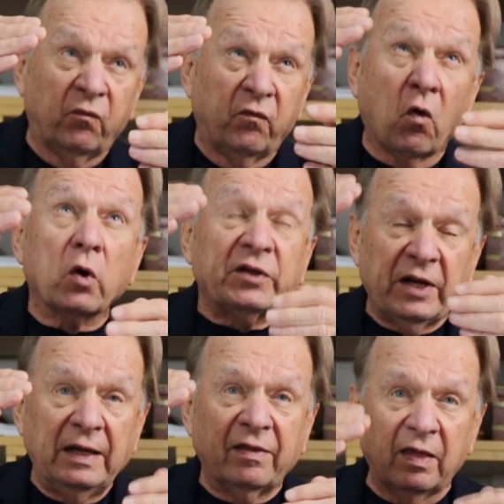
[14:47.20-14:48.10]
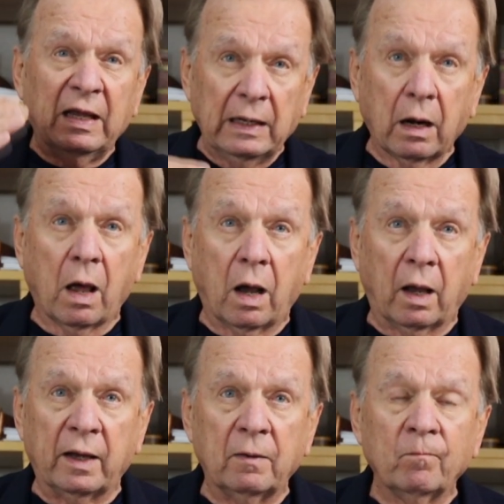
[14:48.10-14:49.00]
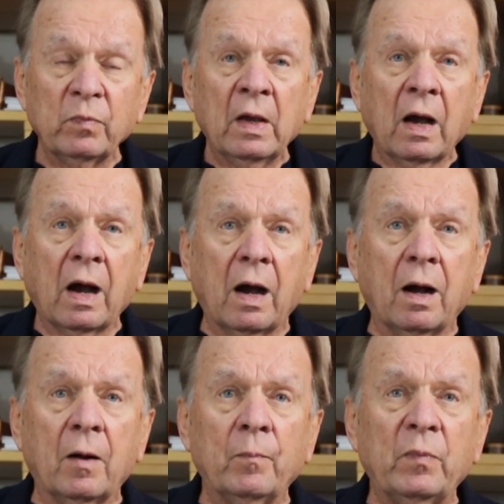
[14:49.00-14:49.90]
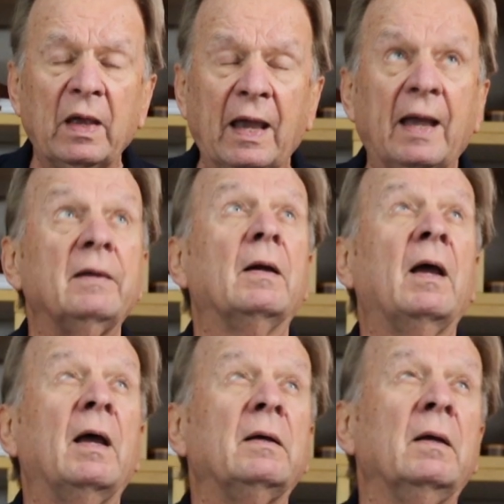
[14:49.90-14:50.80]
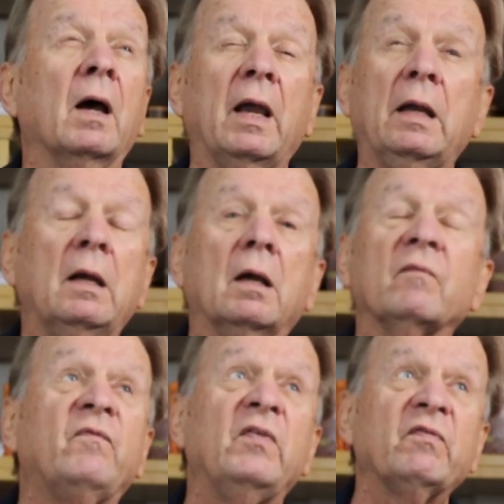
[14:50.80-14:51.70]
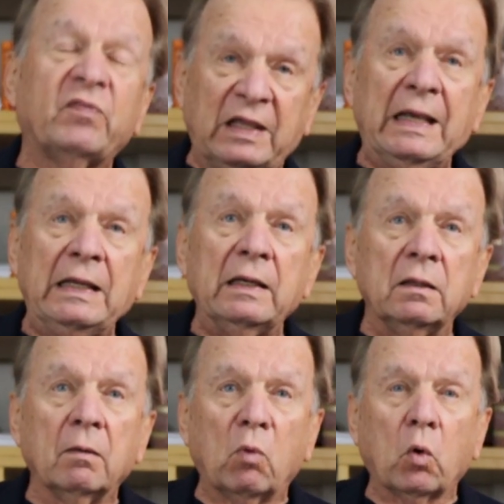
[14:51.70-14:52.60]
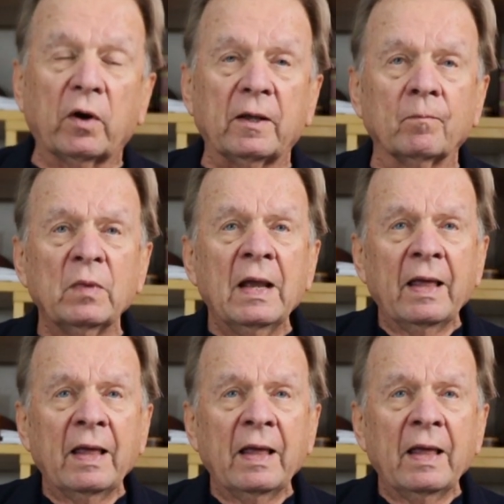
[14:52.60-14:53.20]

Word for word: 14th in line um, at at 9:15 in the morning.